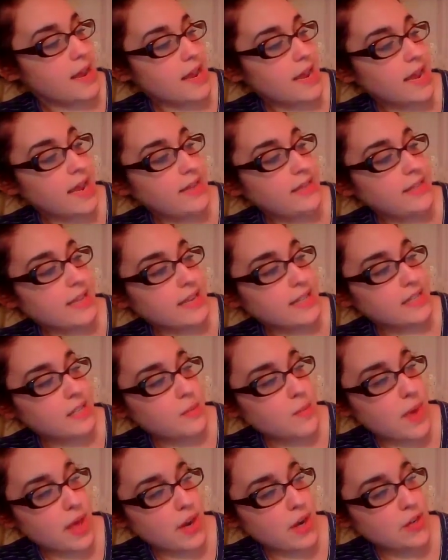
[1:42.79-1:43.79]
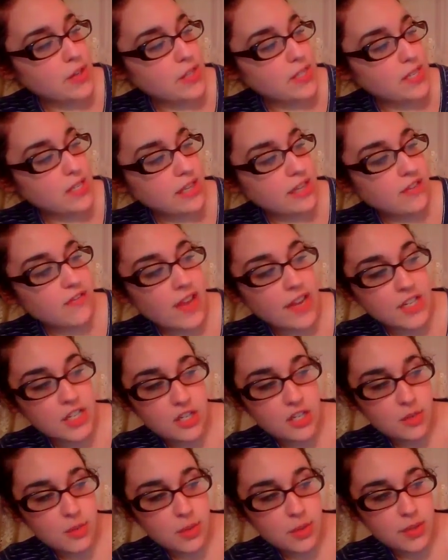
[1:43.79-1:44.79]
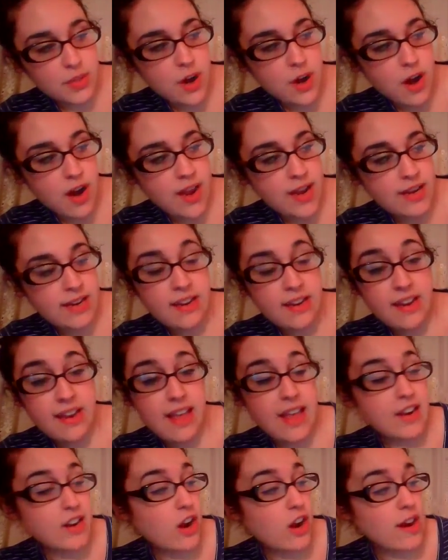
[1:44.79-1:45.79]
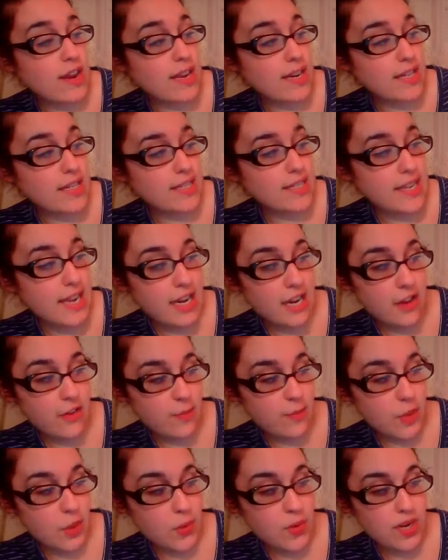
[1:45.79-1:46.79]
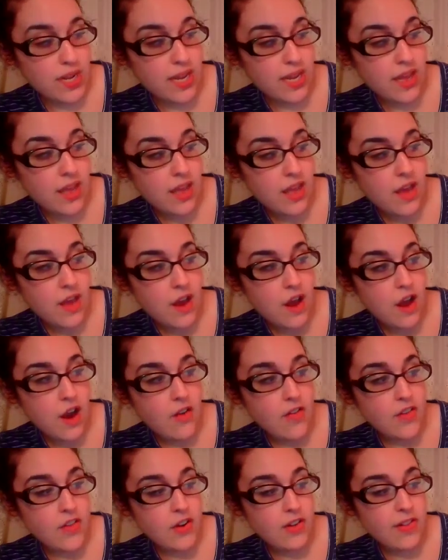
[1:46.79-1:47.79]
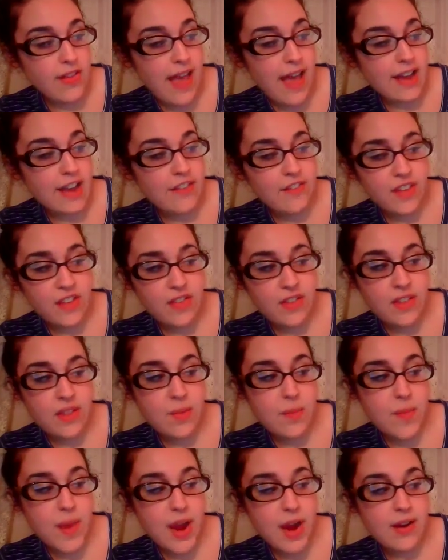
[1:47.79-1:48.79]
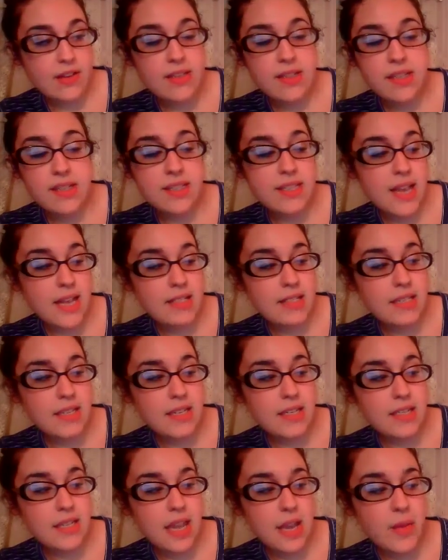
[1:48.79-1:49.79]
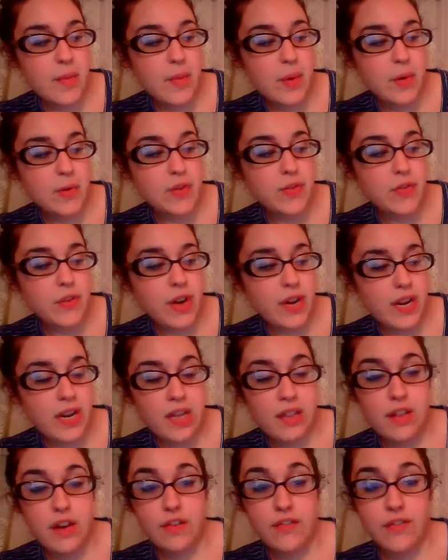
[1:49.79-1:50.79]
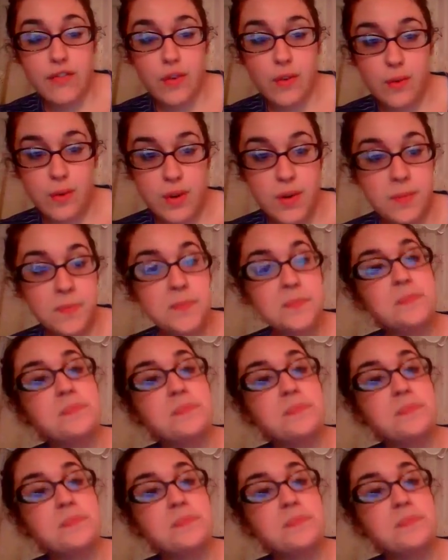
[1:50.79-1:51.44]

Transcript: It says, the men are stealing vegetables and are in a state of mutiny over their lack of even the barest necessities like bowls for eating their food.